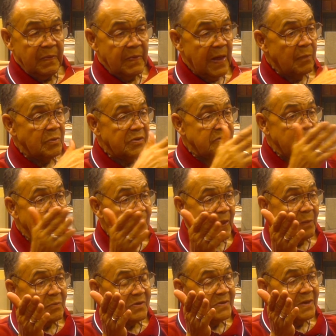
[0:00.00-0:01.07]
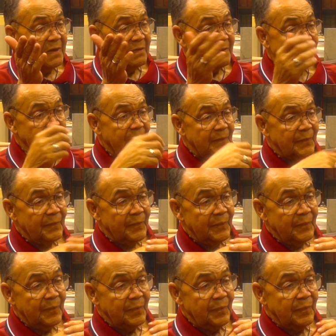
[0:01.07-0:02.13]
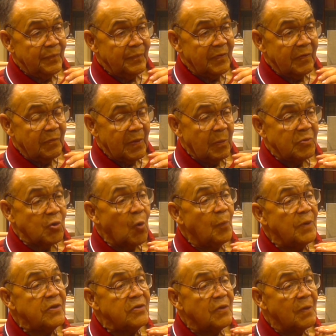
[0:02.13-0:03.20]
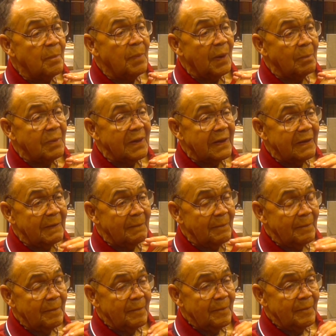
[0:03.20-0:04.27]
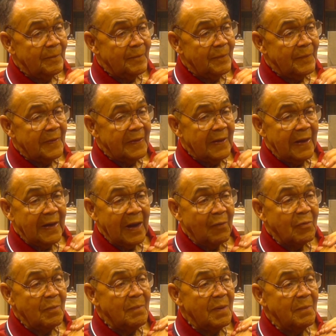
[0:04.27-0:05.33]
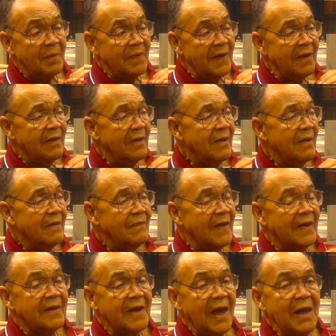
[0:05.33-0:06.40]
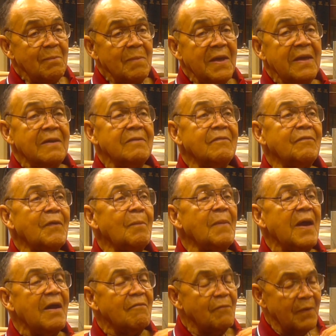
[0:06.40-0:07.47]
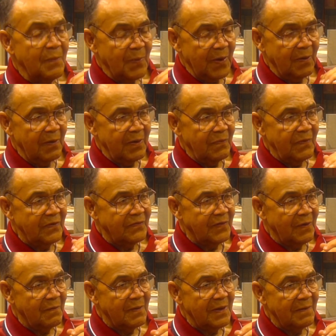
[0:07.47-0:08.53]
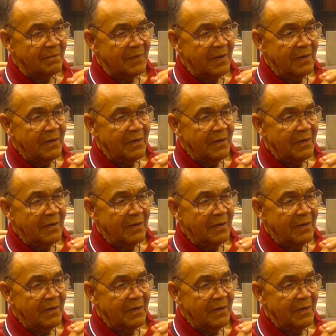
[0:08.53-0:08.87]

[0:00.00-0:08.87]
That was it. That was open to the public. And I remember they came in from everywhere in this area.